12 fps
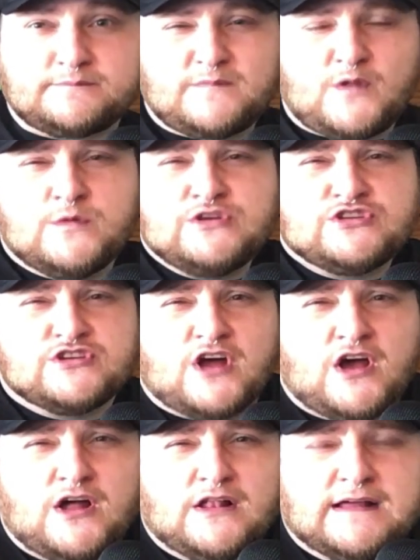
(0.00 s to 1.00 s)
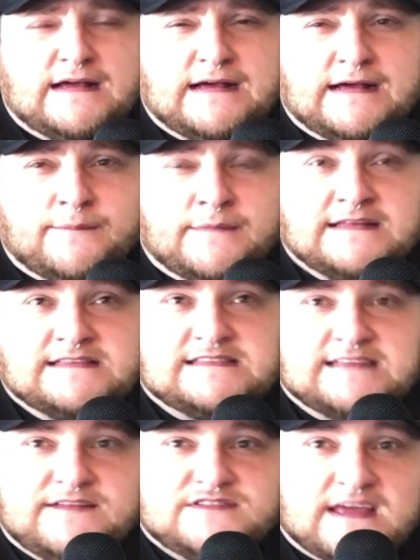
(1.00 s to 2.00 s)
we should all,
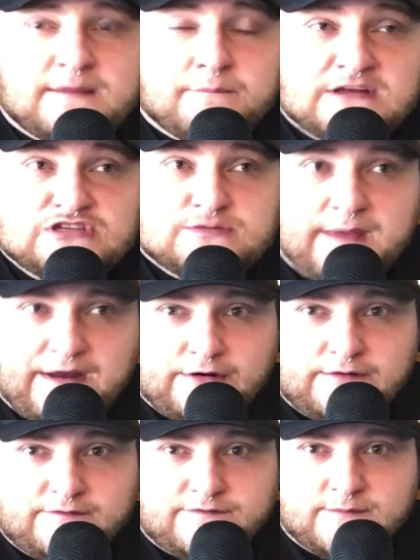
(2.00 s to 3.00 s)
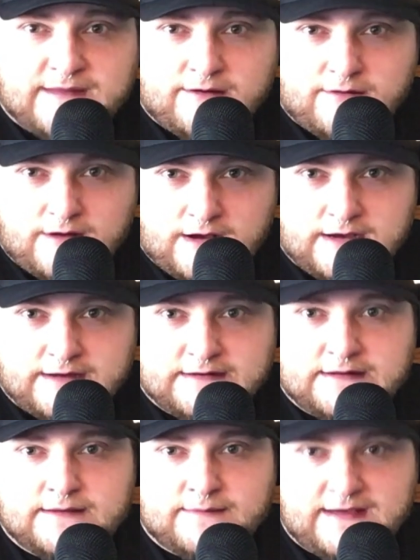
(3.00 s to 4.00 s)
instead of saying much better from now on,
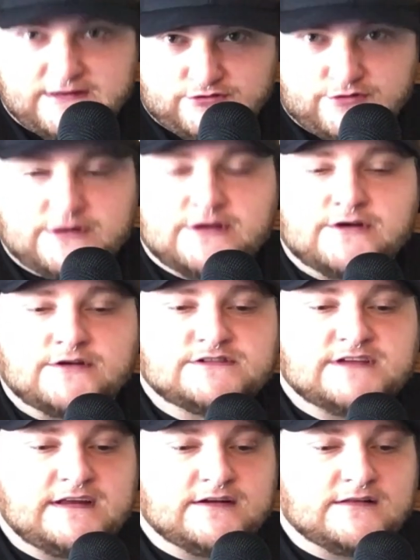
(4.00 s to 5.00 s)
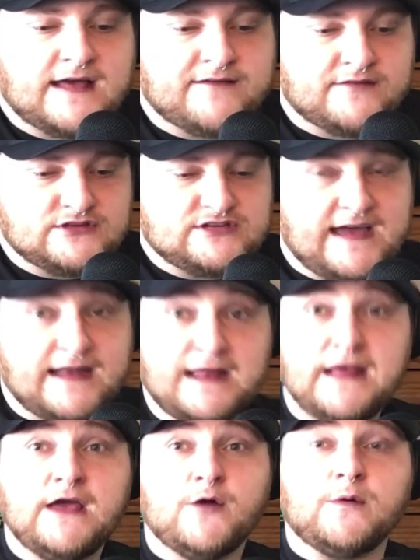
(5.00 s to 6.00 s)
as Nerdy Curl said here live on the chat,
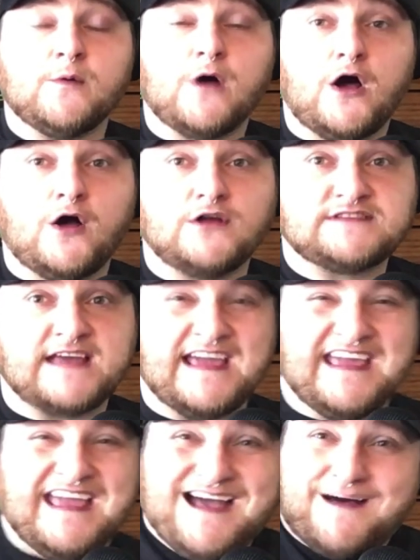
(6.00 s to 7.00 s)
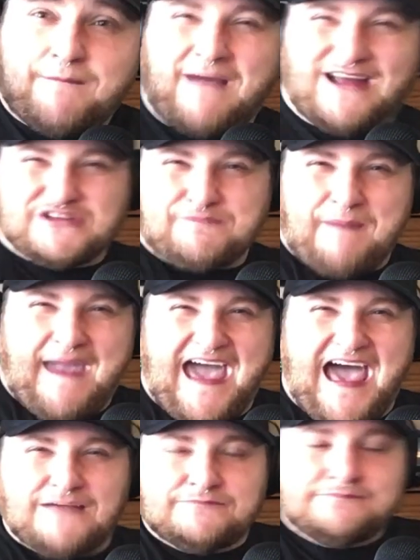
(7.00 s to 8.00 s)
we will all say much better.
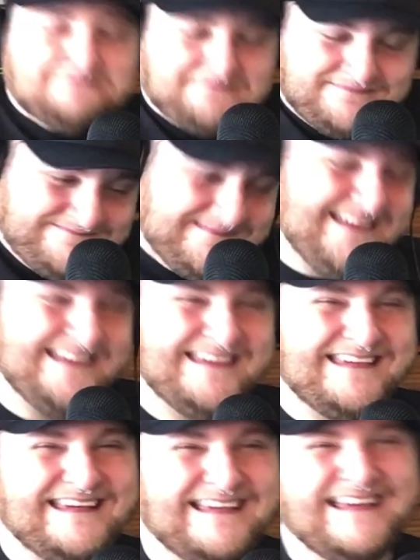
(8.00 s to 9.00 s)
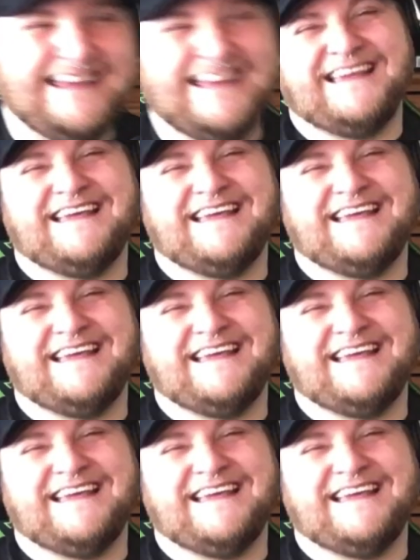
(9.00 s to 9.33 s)
Much better.